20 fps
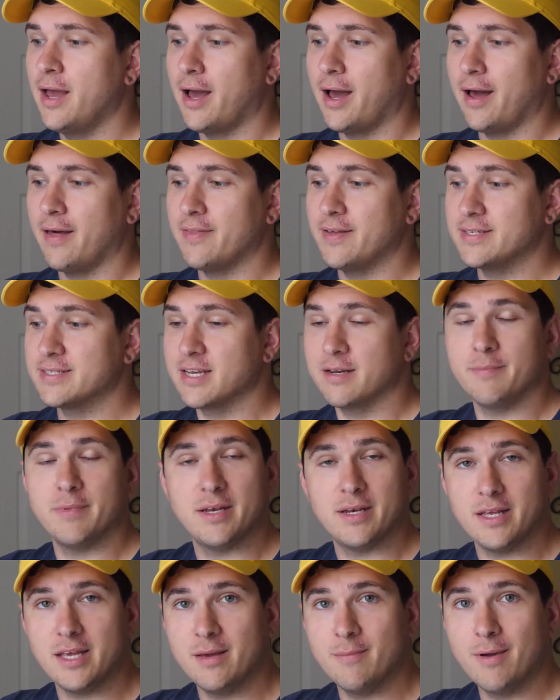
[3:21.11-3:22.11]
They sent me
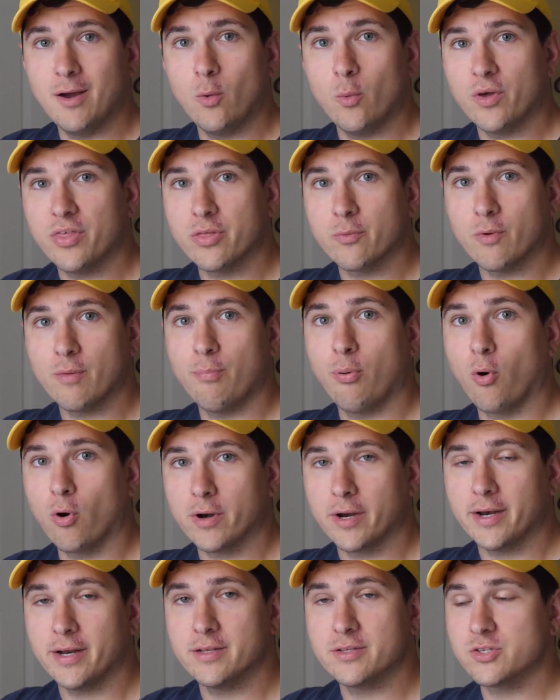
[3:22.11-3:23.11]
an email with the
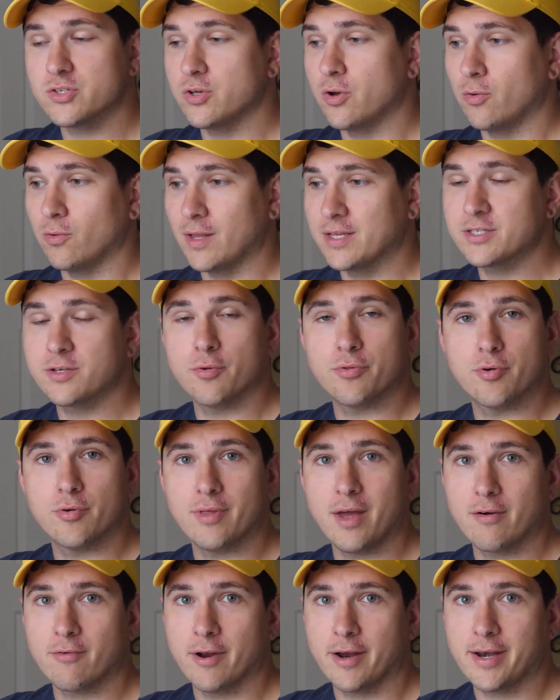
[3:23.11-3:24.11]
report in it, so let's go through
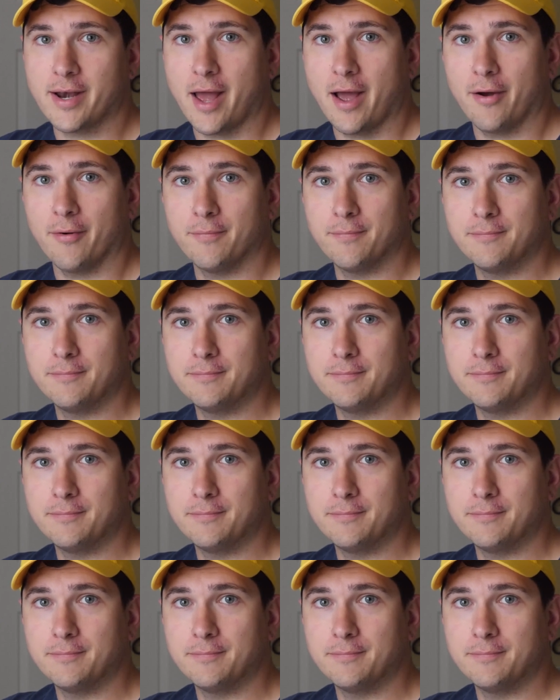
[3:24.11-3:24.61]
that right now.